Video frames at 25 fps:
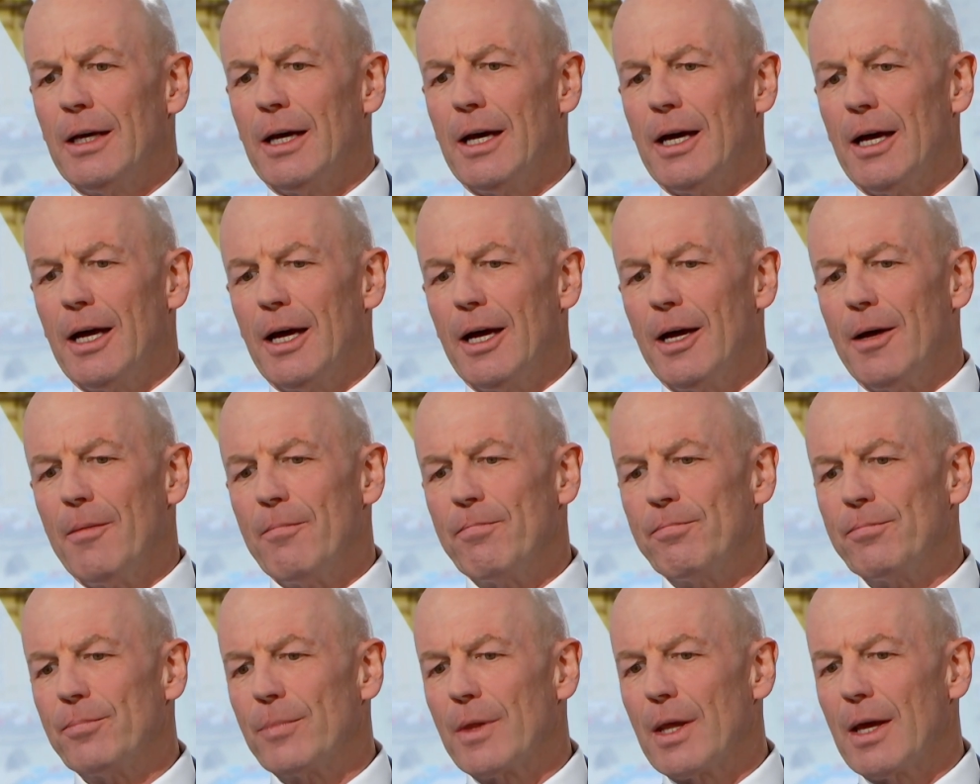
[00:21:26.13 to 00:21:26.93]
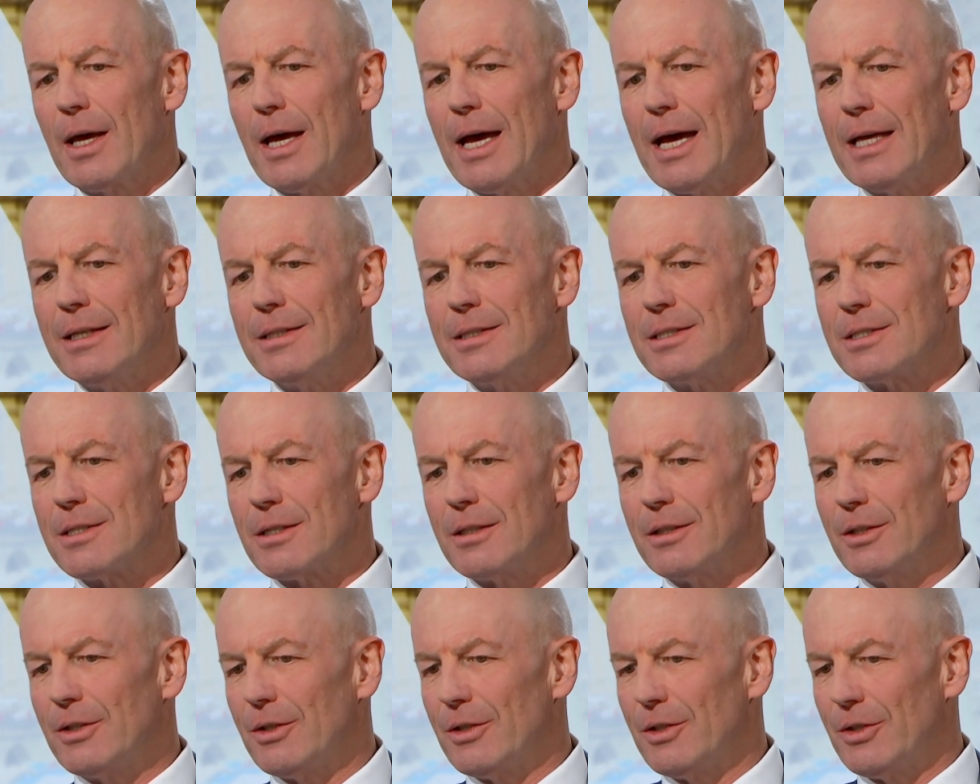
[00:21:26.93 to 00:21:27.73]

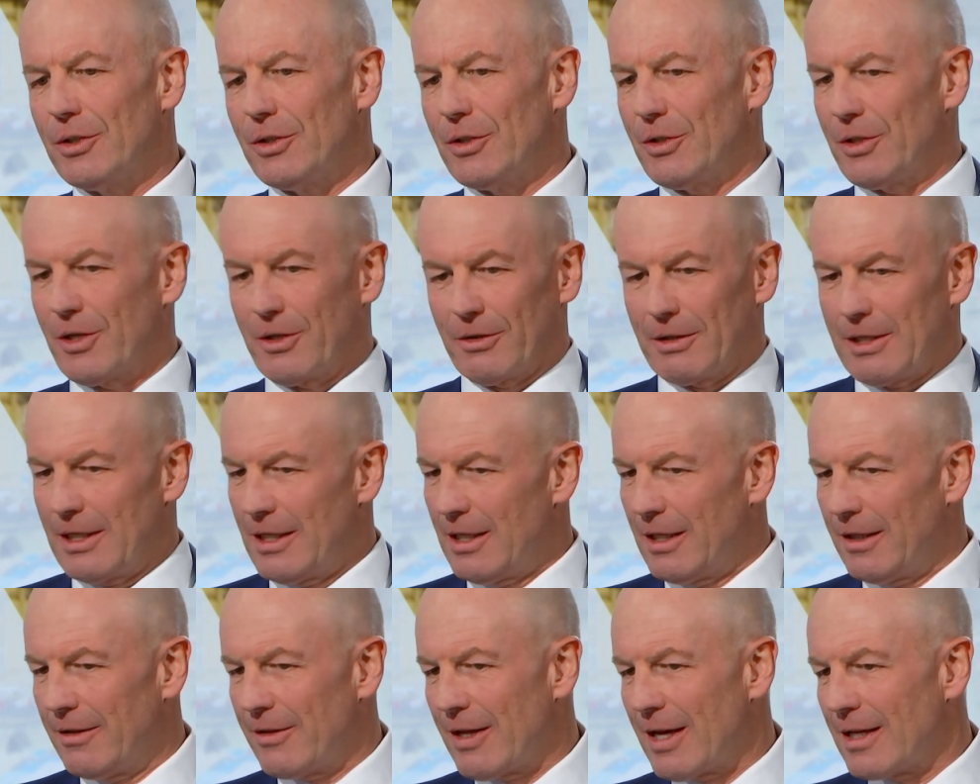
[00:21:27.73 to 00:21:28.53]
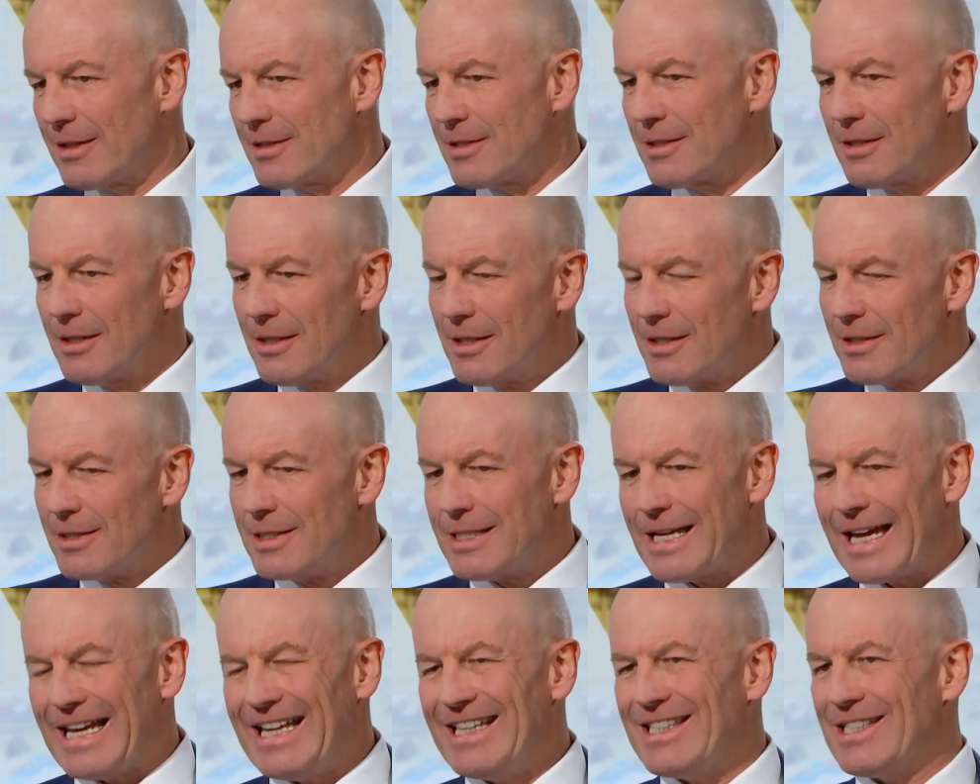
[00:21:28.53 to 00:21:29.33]
And, you know, clearly that
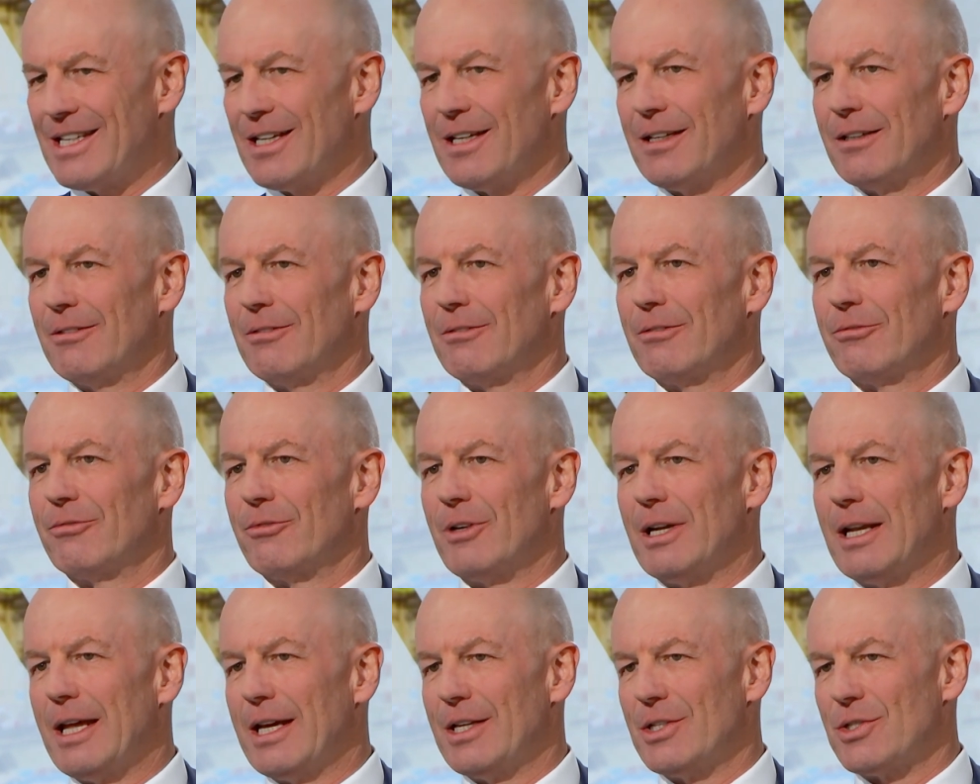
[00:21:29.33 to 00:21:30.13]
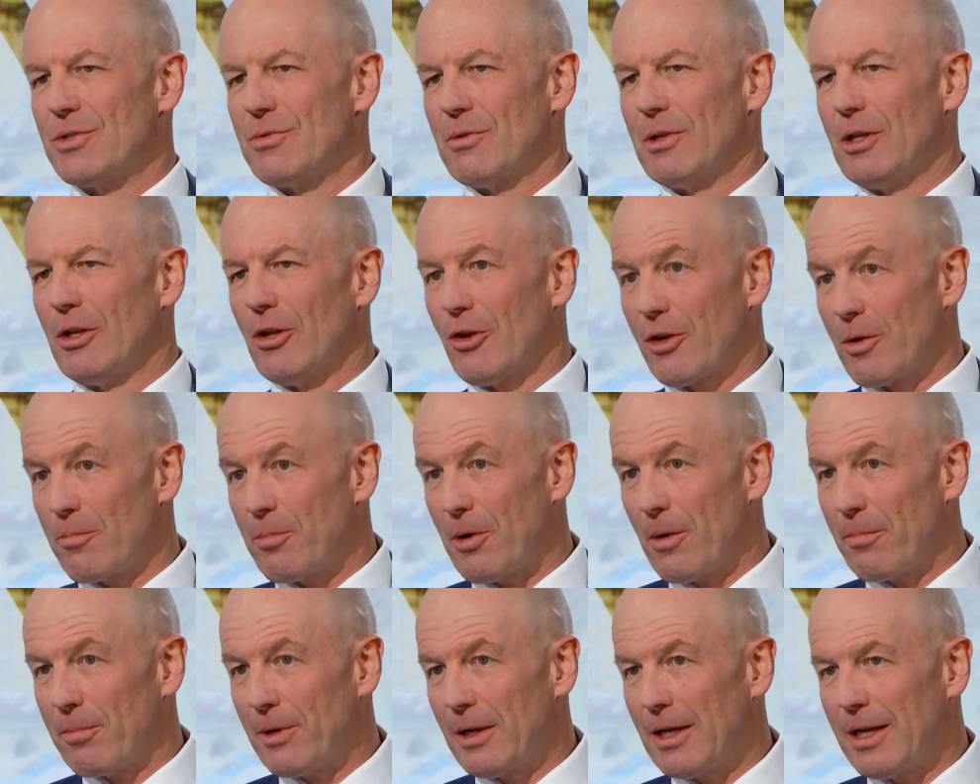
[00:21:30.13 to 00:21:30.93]
data relates to a lot
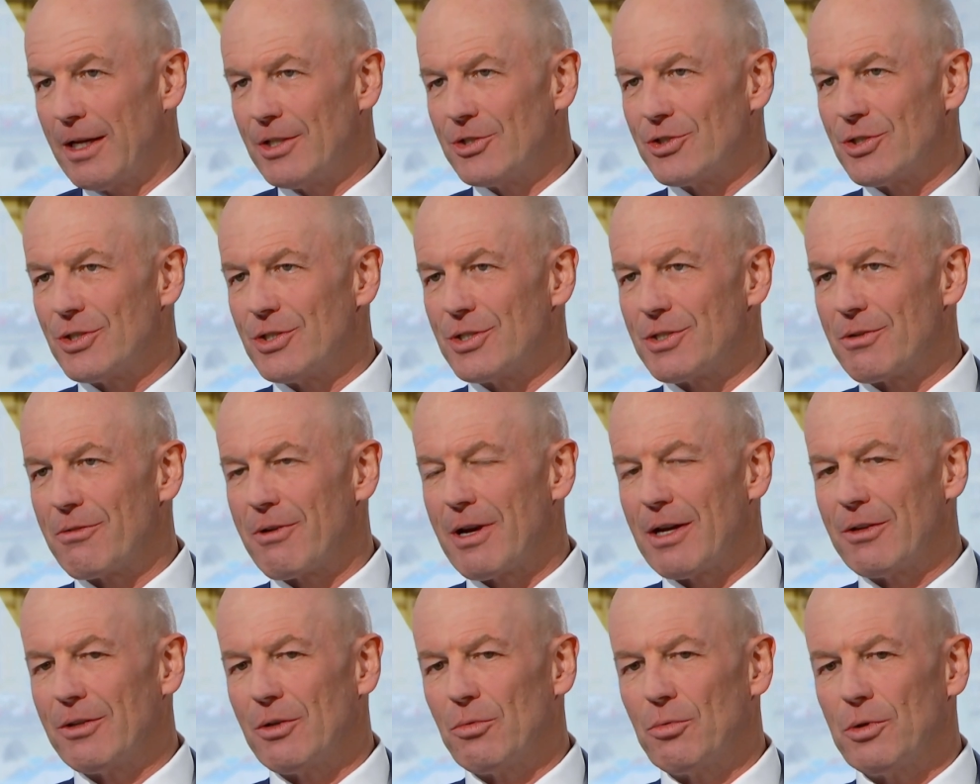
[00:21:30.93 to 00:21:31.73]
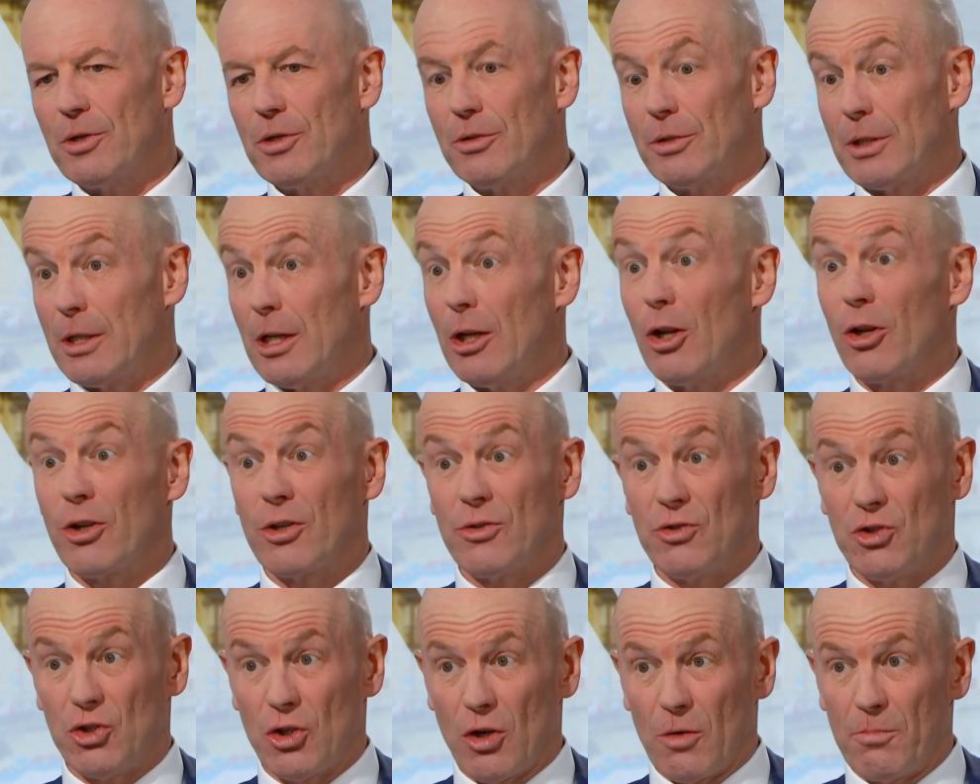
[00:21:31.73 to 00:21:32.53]
of populations around the world and a lot
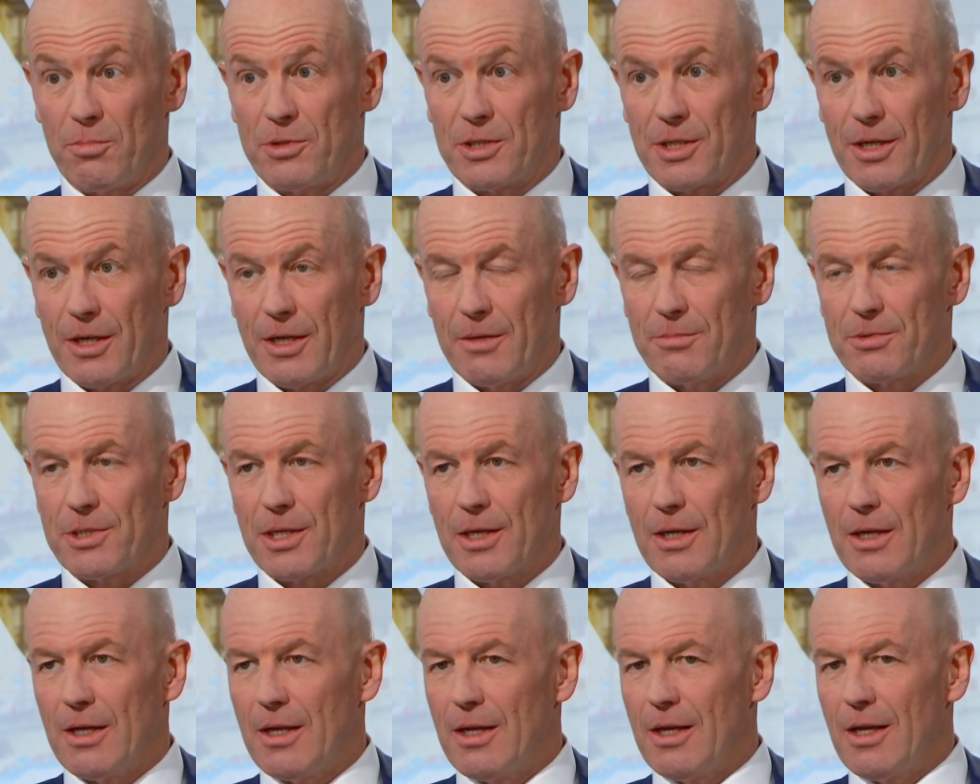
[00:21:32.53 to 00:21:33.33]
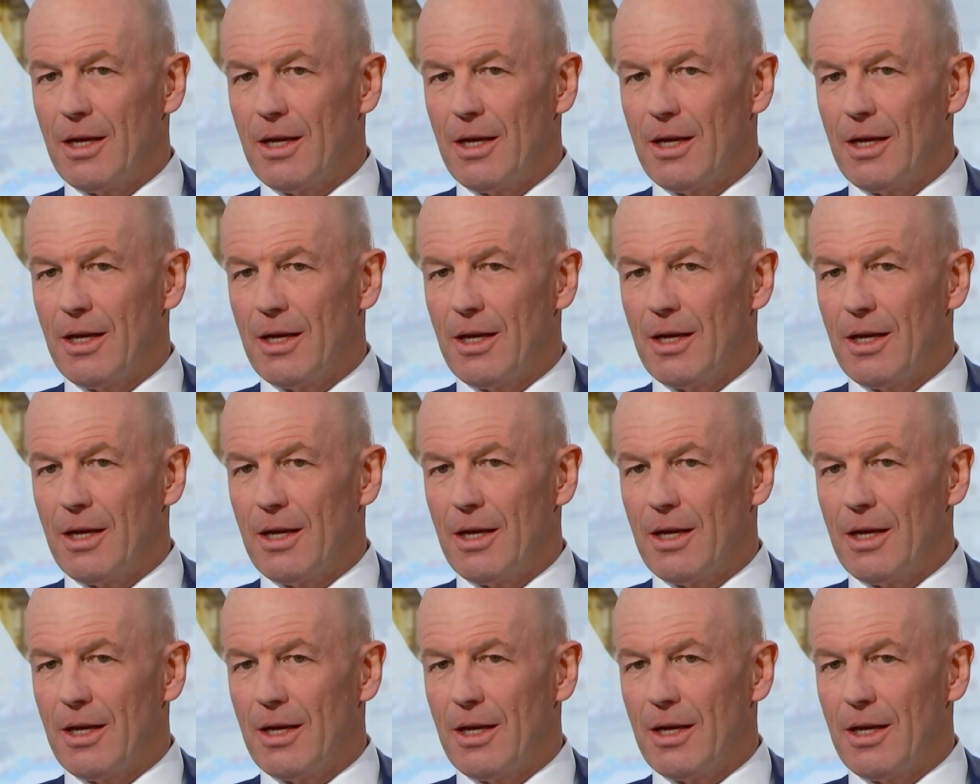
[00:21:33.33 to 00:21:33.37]
of job types.